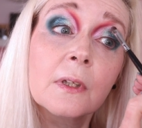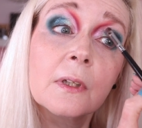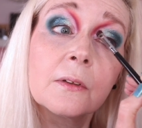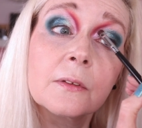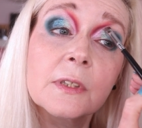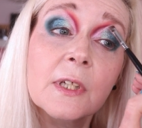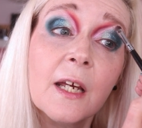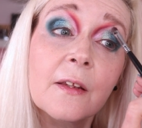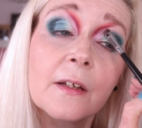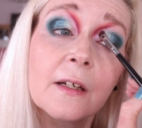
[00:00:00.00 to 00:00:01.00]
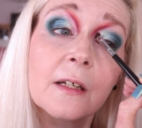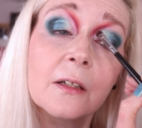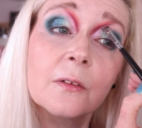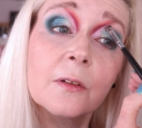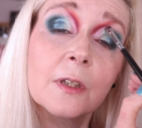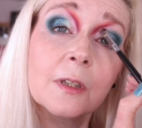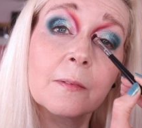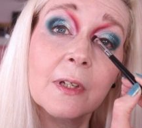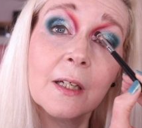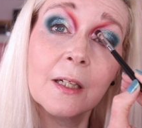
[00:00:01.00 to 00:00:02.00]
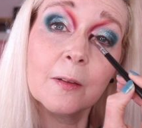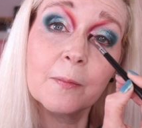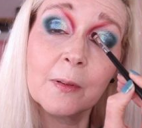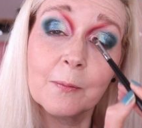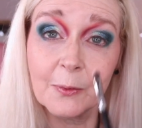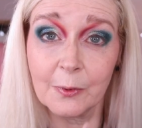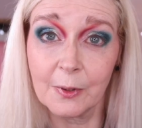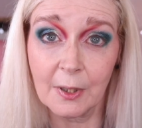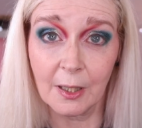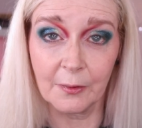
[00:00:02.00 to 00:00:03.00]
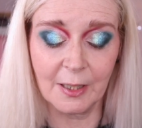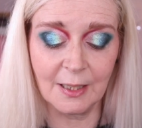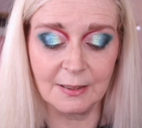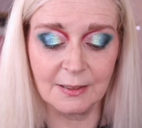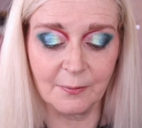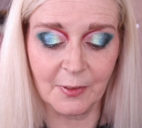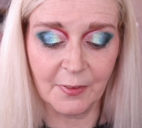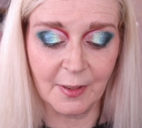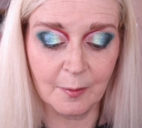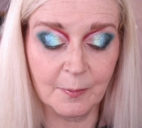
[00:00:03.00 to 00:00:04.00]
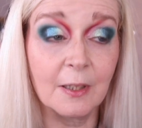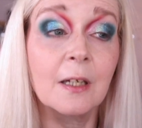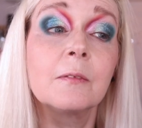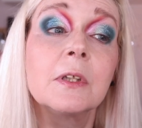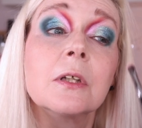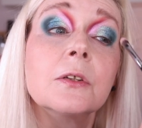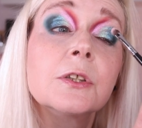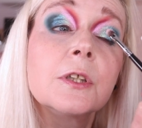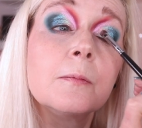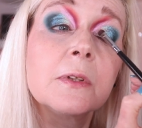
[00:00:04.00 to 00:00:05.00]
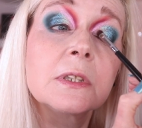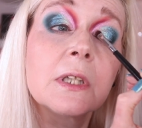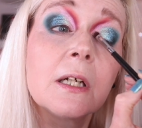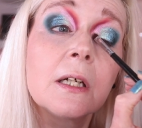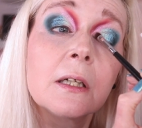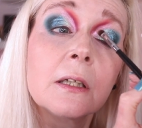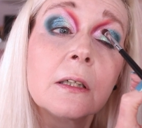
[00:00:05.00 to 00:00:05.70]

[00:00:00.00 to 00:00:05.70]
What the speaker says: look together now and making it a bit more cohesive, I think, by having those shimmers there.